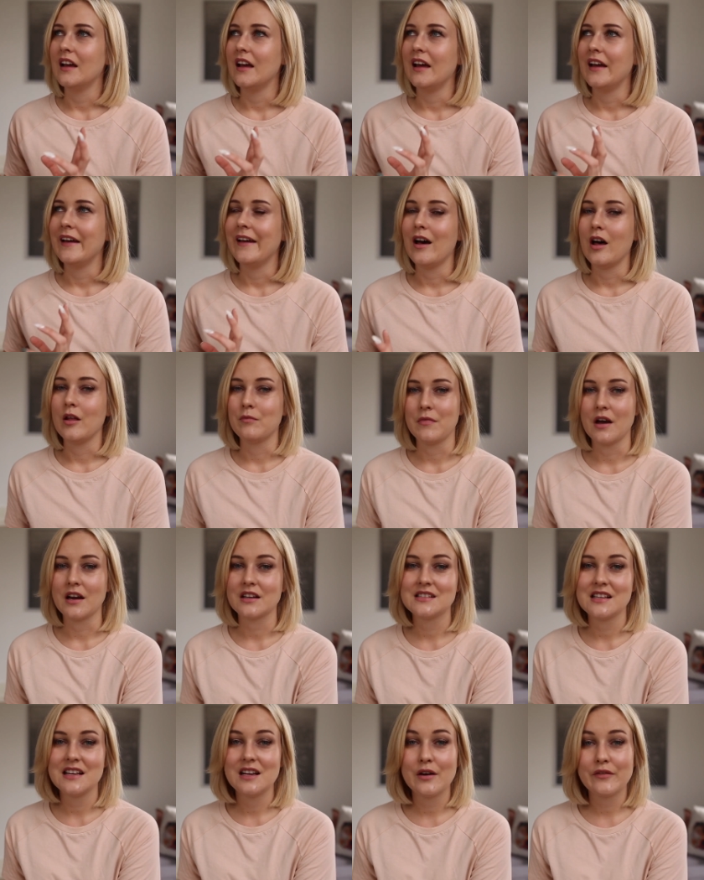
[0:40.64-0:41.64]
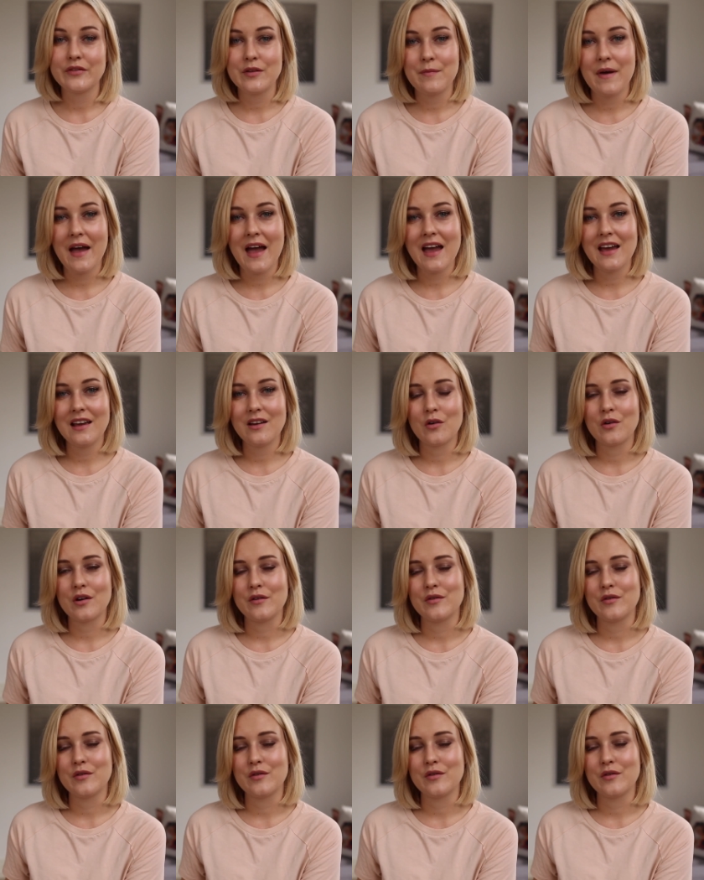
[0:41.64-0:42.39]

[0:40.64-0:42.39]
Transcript: uh, unboxing of the bag or